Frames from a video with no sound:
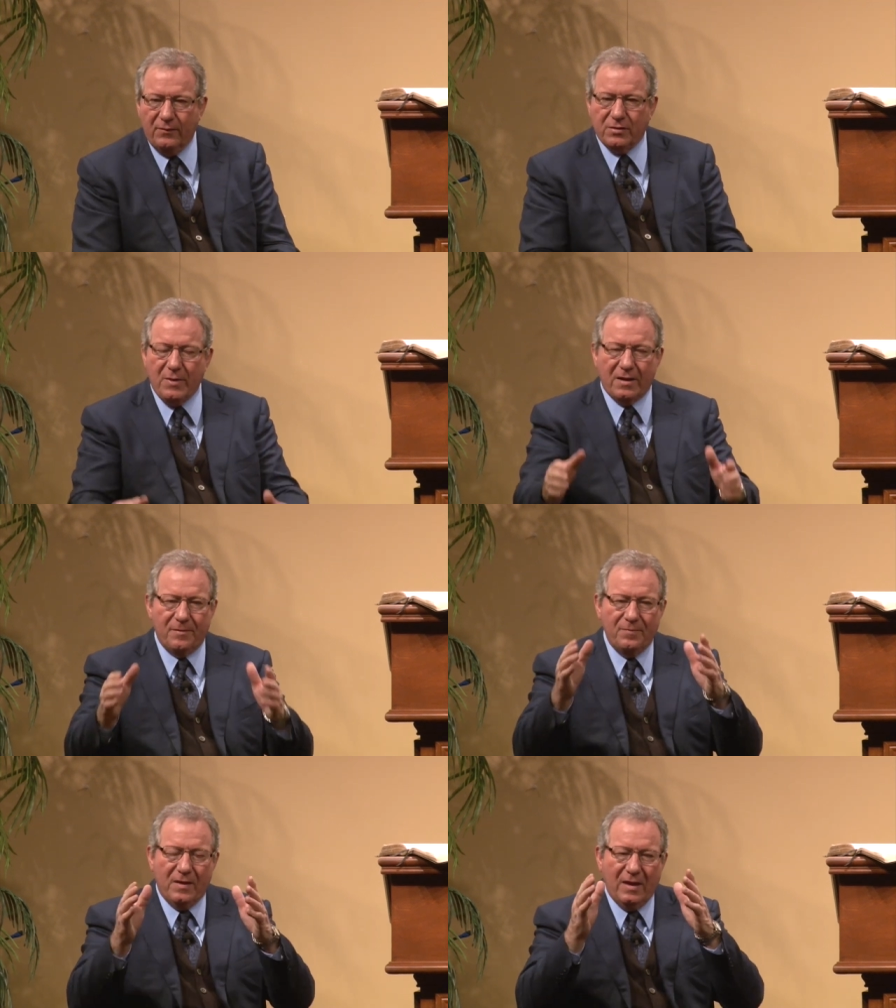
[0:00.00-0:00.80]
There was about
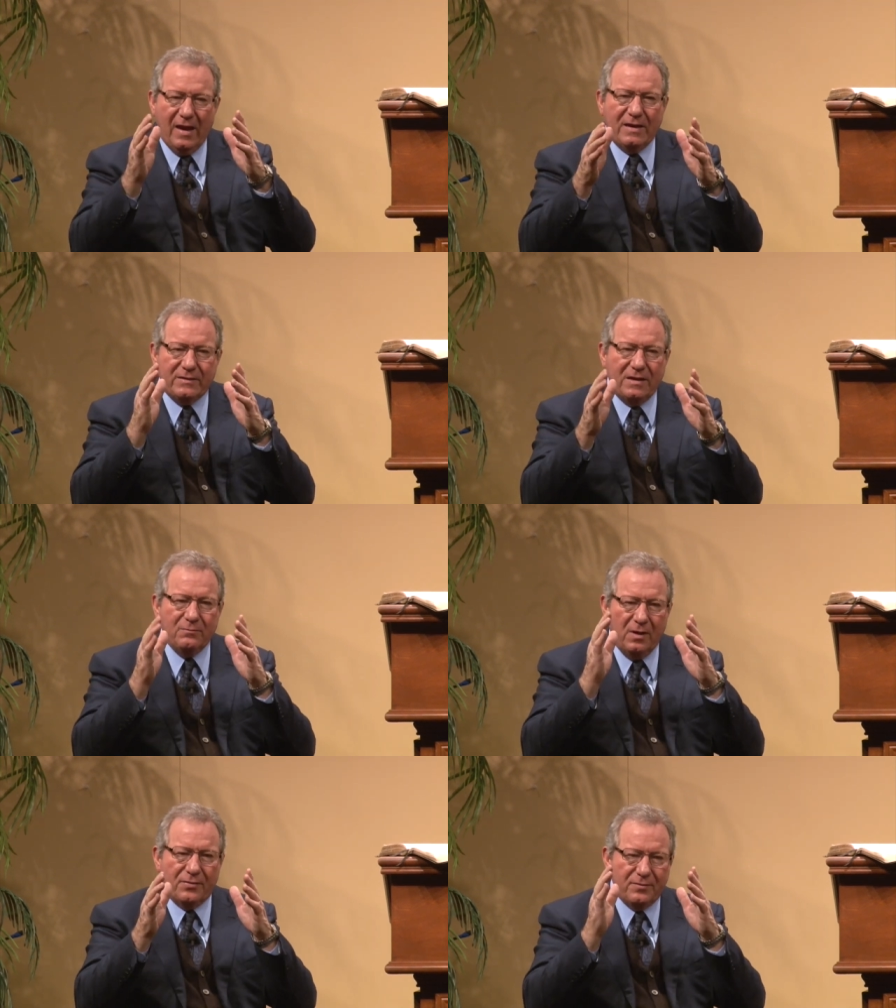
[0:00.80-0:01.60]
a
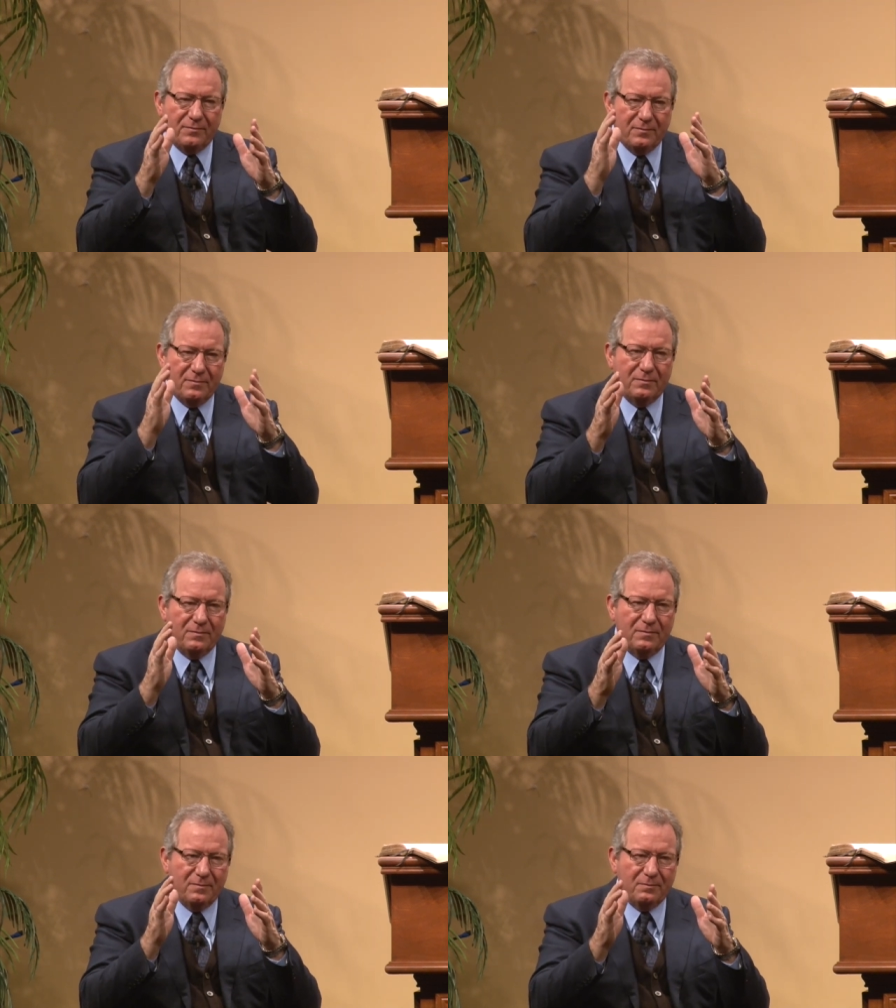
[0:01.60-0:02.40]
18 month
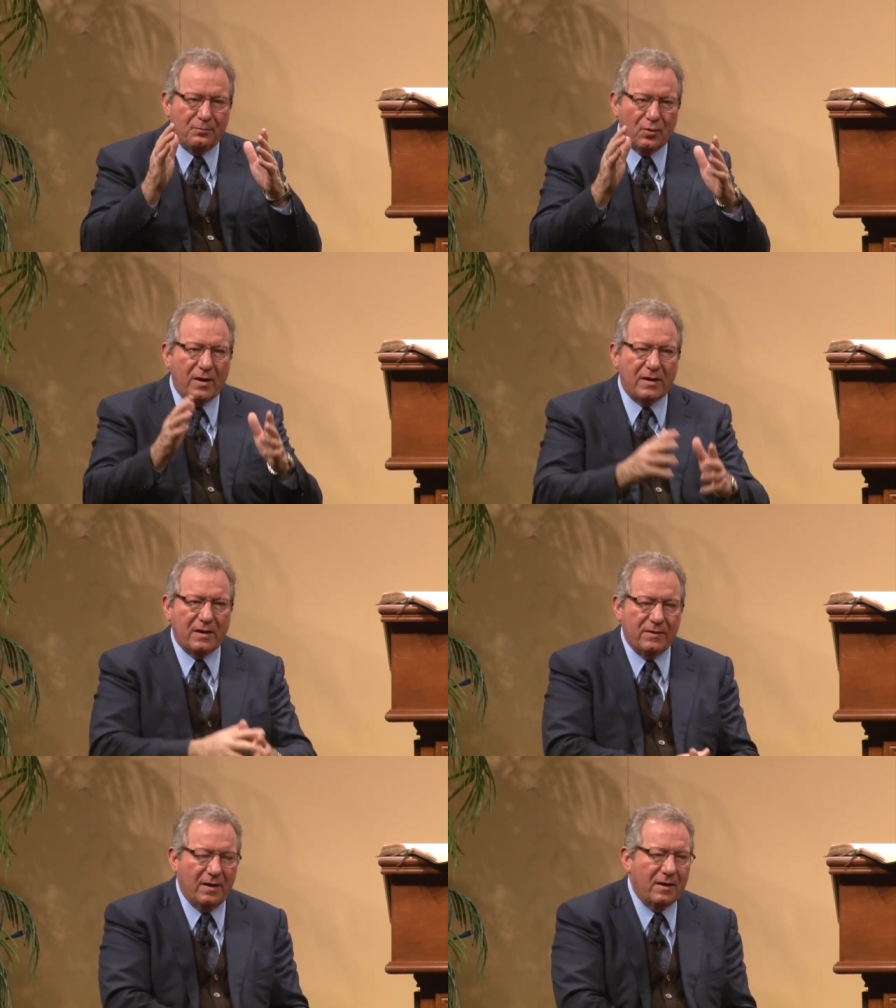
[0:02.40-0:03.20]

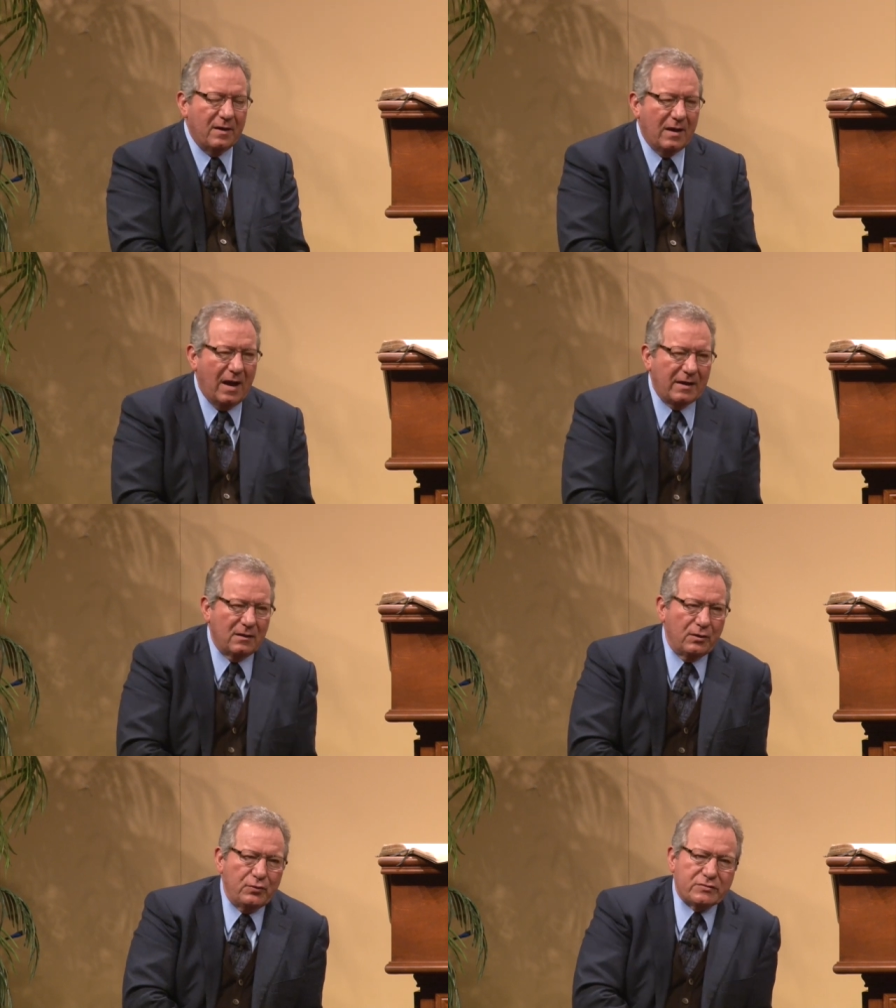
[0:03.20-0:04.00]
break in there. I
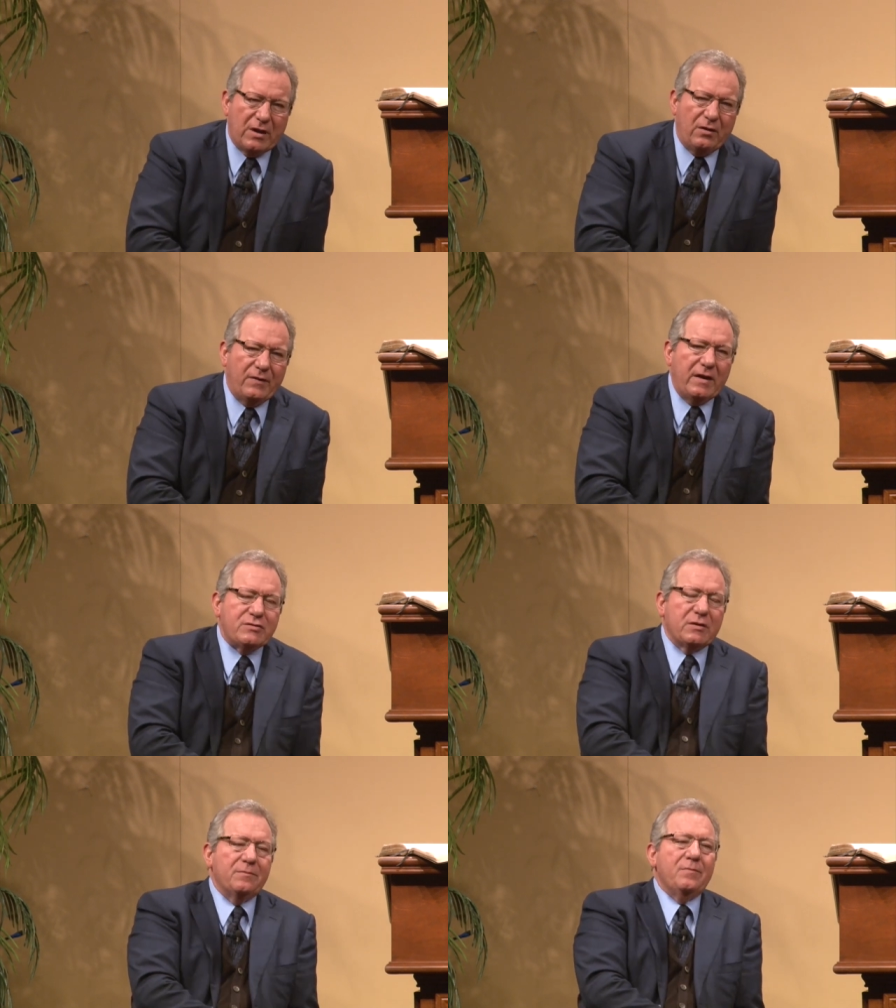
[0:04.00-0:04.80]
didn't lose
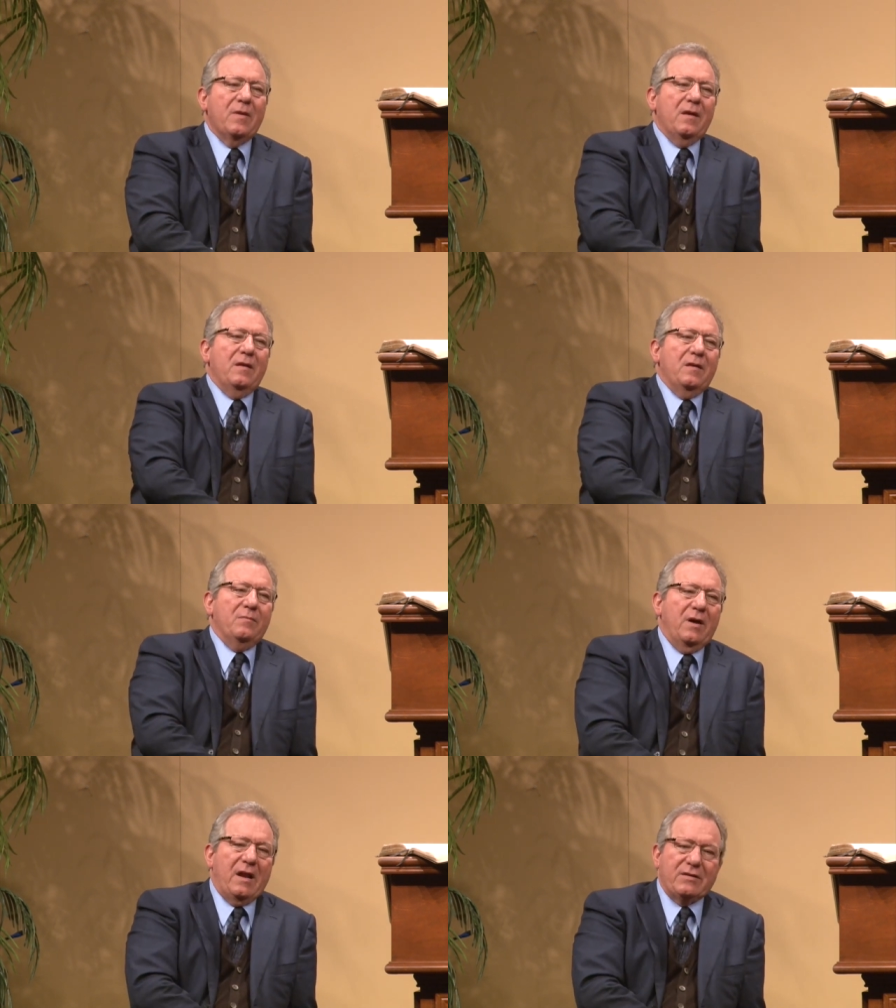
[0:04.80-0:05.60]
salvation,
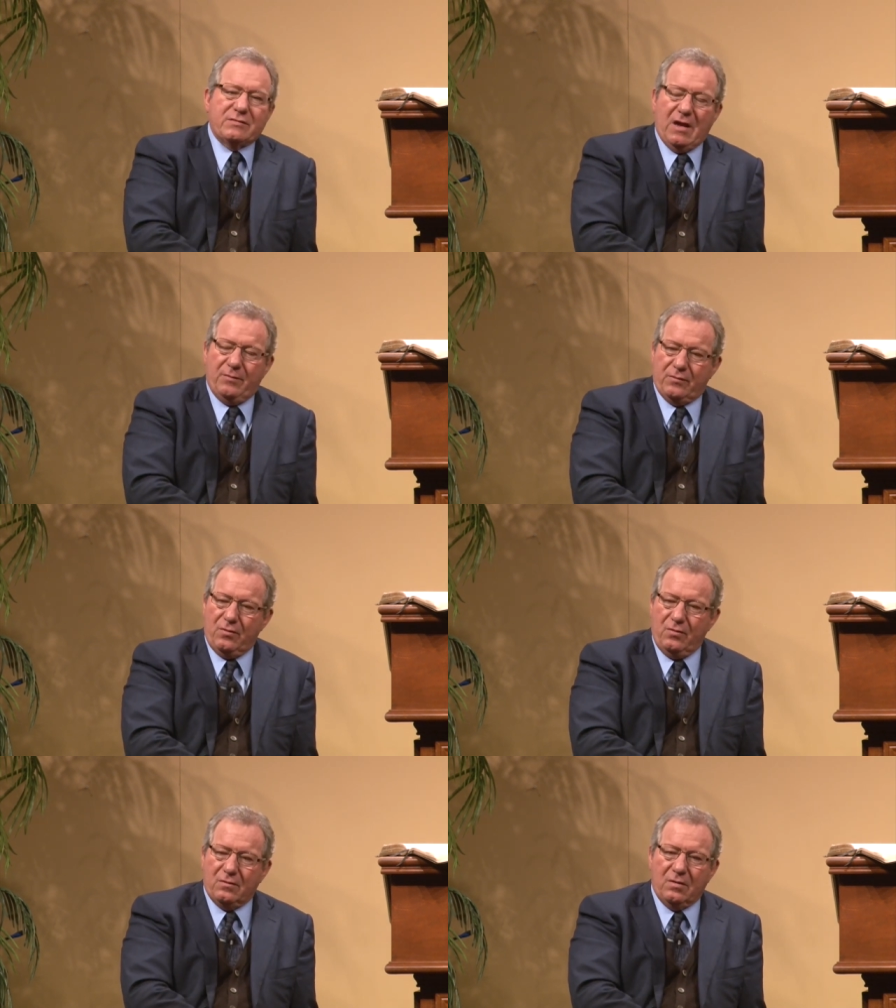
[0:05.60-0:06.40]
but I just got with the
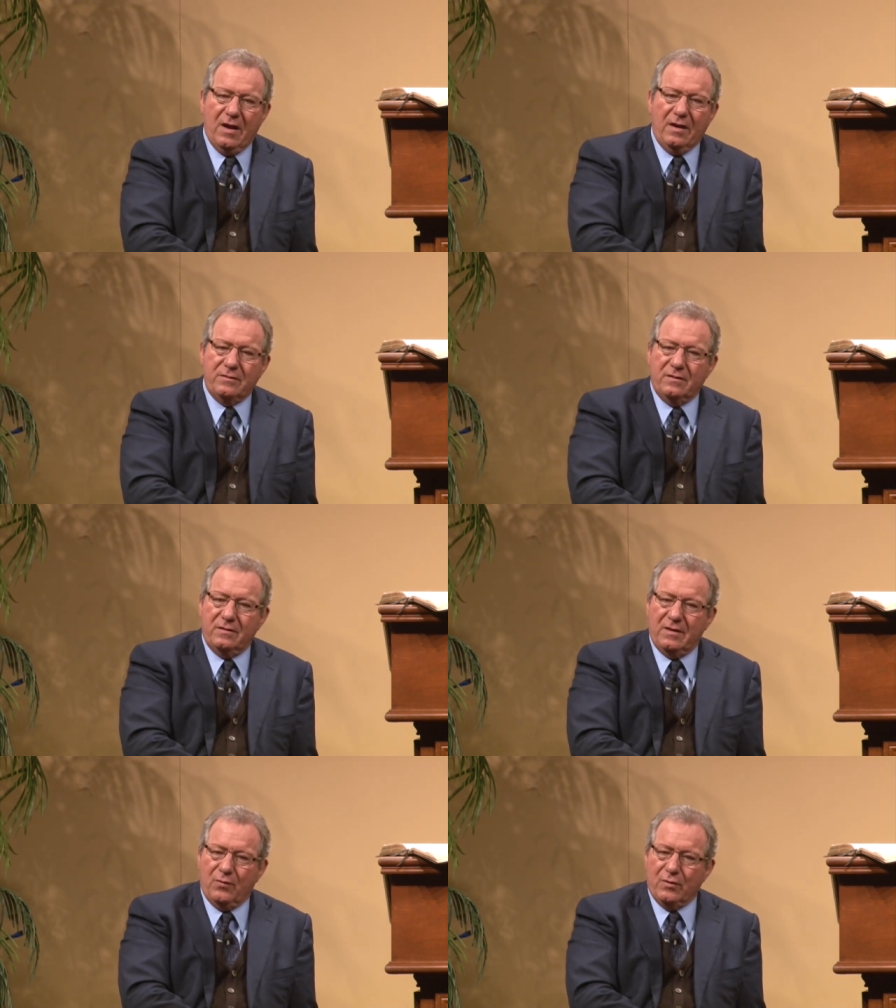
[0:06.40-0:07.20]
wrong crowd.
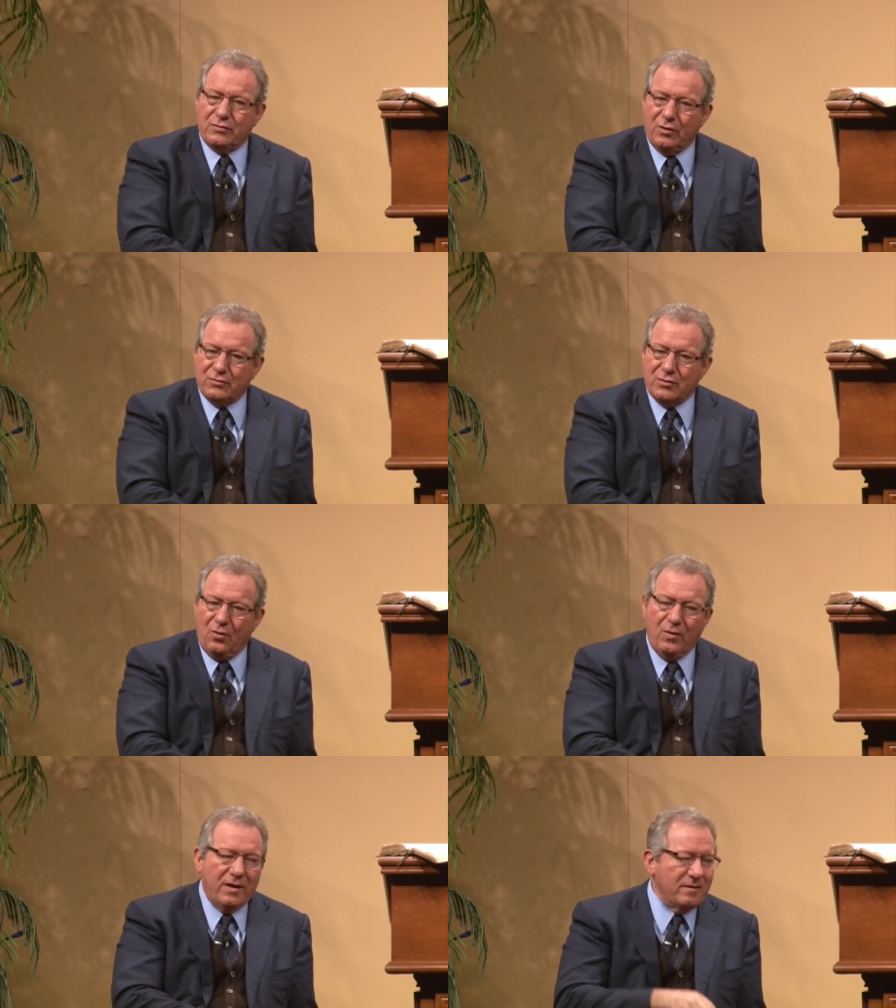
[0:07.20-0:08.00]
They weren't church
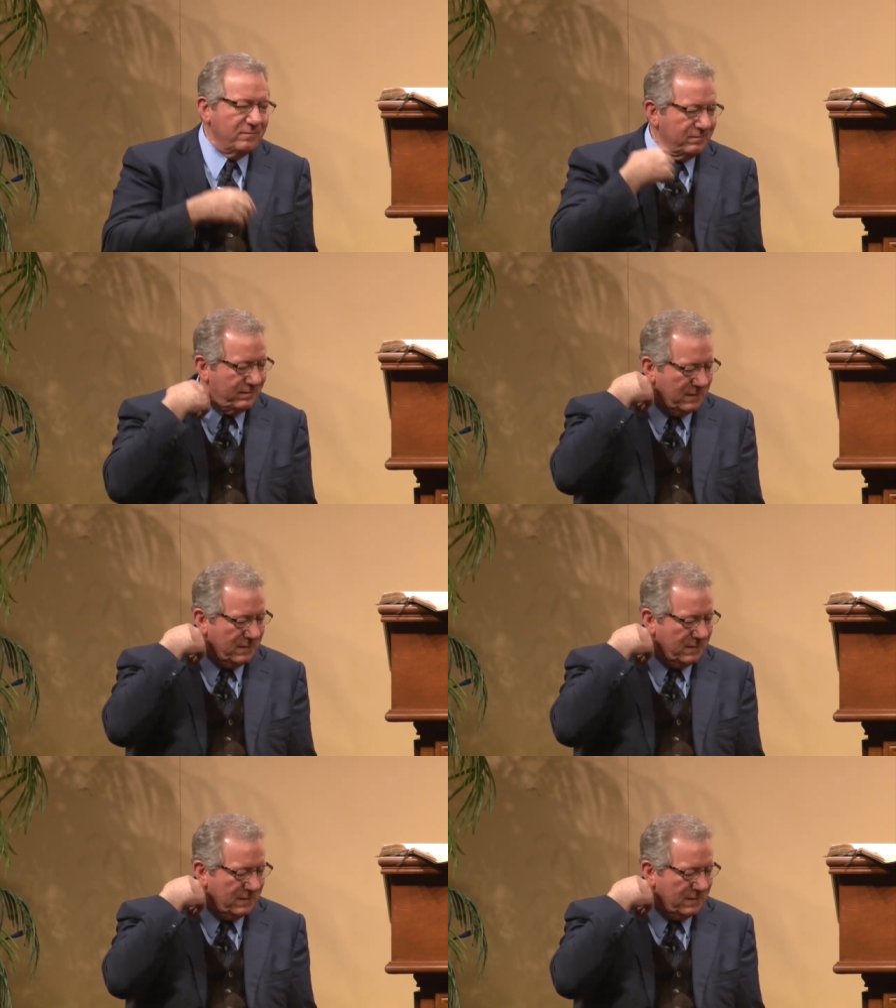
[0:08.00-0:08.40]
going.